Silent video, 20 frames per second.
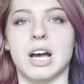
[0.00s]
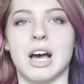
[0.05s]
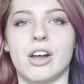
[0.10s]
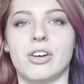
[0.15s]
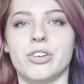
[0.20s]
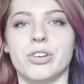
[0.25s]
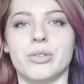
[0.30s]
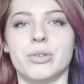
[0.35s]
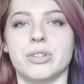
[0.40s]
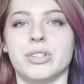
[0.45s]
I don't
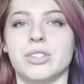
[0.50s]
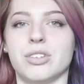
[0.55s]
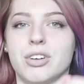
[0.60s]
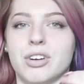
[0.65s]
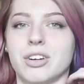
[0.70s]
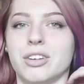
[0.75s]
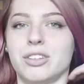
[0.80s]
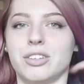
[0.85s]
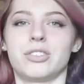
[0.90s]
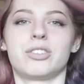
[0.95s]
know where to
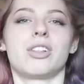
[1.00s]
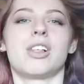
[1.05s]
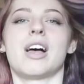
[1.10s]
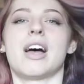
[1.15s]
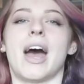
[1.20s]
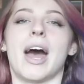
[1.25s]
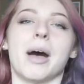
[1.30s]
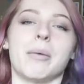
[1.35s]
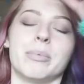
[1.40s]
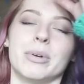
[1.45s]
start. There's a lot
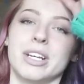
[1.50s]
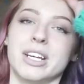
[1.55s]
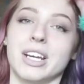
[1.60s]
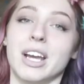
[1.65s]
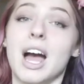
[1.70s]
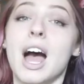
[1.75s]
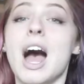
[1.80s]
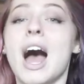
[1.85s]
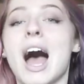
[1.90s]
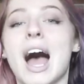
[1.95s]
happening.
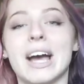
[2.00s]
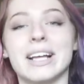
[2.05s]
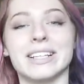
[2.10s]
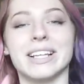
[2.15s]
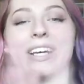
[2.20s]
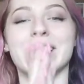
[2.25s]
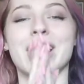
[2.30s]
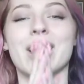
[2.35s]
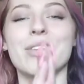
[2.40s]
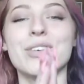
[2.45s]
I
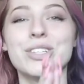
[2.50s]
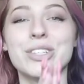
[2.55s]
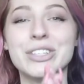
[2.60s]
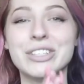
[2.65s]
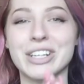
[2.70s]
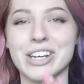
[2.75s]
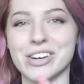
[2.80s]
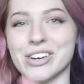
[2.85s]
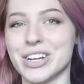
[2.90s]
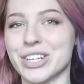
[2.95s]
like how it
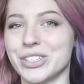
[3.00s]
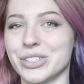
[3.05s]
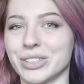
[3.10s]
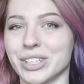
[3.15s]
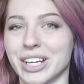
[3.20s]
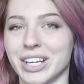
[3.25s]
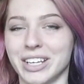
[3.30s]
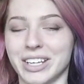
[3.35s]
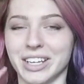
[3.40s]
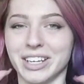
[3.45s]
turned out. I do
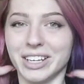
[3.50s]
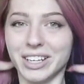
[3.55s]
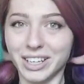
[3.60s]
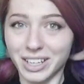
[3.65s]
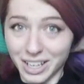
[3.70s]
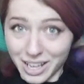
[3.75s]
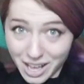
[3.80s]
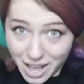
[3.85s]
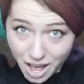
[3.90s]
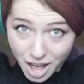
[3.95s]
like it.
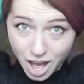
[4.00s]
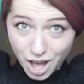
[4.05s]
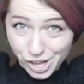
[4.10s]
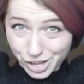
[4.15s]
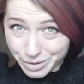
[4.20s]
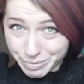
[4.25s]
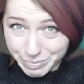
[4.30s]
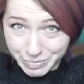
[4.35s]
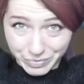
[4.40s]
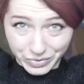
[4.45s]

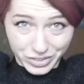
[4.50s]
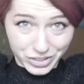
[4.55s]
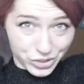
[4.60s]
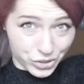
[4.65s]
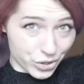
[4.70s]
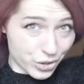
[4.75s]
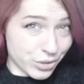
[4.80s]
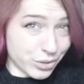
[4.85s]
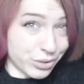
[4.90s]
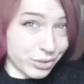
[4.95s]
Um,
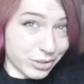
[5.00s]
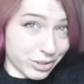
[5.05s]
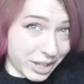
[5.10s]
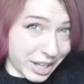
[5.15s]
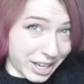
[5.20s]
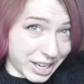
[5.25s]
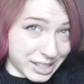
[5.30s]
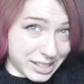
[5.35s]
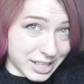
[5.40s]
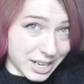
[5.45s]
so,
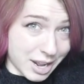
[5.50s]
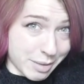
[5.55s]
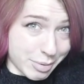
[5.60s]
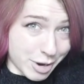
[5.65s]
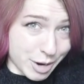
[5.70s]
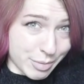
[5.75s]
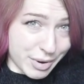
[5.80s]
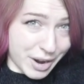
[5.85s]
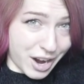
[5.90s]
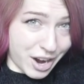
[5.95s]
like I said, I
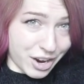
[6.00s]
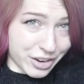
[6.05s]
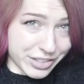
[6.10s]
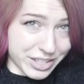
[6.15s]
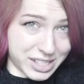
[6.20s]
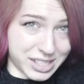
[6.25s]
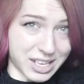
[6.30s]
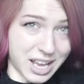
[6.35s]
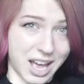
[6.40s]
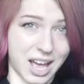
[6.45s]
part my hair on the
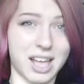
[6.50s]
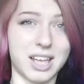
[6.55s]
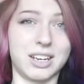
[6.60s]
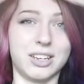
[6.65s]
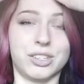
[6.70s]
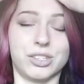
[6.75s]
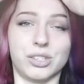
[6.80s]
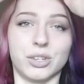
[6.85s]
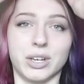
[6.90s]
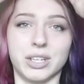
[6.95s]

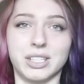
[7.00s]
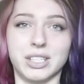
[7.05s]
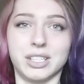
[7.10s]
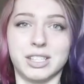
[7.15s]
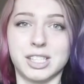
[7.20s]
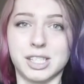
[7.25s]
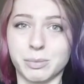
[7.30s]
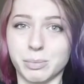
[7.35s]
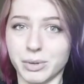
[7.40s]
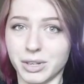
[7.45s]
side, so I
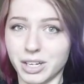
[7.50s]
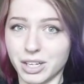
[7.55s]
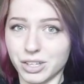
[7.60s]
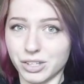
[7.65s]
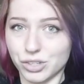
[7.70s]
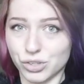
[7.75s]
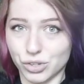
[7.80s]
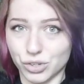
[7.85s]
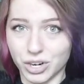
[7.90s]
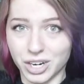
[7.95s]
did split
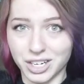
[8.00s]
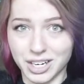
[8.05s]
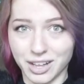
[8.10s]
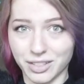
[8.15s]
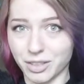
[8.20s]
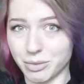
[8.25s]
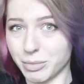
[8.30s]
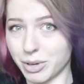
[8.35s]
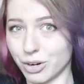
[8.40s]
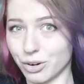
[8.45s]
it straight
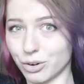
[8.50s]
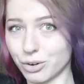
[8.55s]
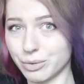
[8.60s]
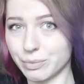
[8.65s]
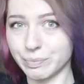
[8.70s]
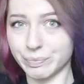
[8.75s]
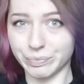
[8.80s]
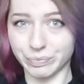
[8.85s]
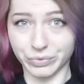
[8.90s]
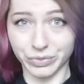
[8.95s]
down the middle.
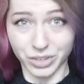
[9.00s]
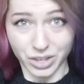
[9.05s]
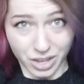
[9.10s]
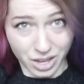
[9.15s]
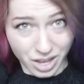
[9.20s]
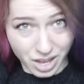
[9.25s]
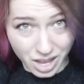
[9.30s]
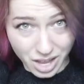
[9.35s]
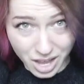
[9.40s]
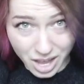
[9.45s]

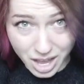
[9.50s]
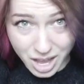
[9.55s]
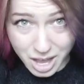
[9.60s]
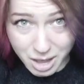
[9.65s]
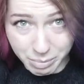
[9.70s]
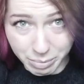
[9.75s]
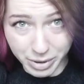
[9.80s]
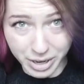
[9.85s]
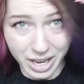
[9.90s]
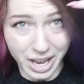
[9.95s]

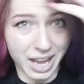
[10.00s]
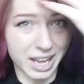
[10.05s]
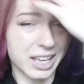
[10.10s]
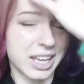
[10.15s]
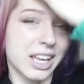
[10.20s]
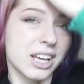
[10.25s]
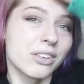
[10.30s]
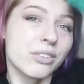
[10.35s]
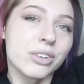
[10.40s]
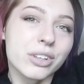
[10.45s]
But I
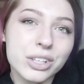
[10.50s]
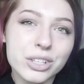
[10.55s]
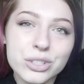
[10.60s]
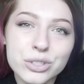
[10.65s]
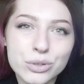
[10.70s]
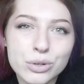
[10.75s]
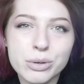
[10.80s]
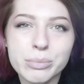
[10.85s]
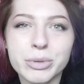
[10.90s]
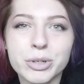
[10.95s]
can't really
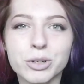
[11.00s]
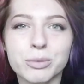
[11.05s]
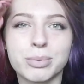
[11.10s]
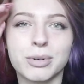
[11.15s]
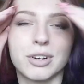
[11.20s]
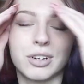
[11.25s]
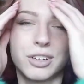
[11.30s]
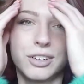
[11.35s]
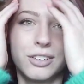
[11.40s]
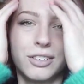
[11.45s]
do a middle
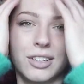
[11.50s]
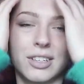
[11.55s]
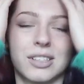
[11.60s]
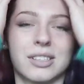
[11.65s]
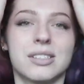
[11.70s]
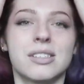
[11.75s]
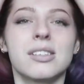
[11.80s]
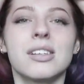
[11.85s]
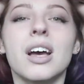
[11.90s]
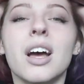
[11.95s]
part
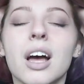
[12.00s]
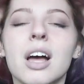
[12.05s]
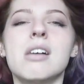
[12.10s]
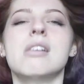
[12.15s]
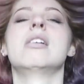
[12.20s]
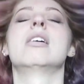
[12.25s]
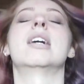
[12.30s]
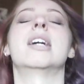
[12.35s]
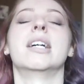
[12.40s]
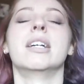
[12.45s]
because
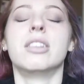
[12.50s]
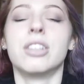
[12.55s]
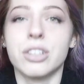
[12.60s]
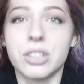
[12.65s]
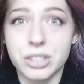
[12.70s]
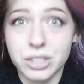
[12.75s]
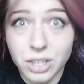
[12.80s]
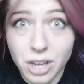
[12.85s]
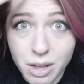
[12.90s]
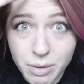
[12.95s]
I
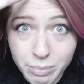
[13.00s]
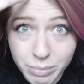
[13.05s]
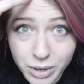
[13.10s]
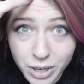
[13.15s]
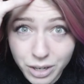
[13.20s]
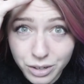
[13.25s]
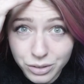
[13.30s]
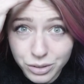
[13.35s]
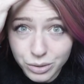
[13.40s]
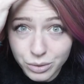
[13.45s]
look dumb, but
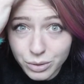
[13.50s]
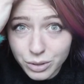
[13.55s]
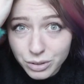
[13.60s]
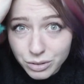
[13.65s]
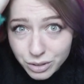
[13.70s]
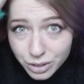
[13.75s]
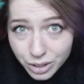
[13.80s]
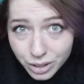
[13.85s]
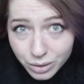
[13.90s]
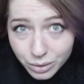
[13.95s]
I'll do one
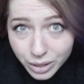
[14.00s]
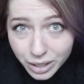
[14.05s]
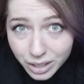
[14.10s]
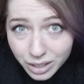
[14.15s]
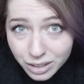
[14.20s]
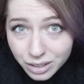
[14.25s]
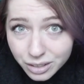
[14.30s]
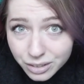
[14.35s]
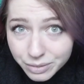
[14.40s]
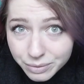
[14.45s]
really quick.